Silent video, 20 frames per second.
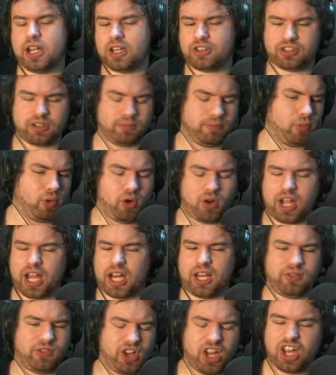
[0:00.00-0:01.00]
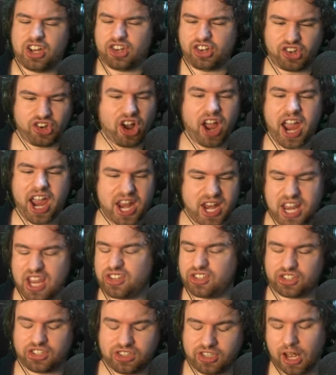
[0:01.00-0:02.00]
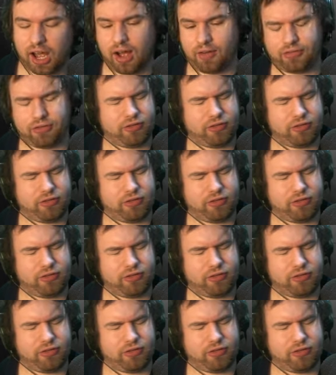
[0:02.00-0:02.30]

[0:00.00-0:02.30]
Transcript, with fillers: some more kind of shiny stuff,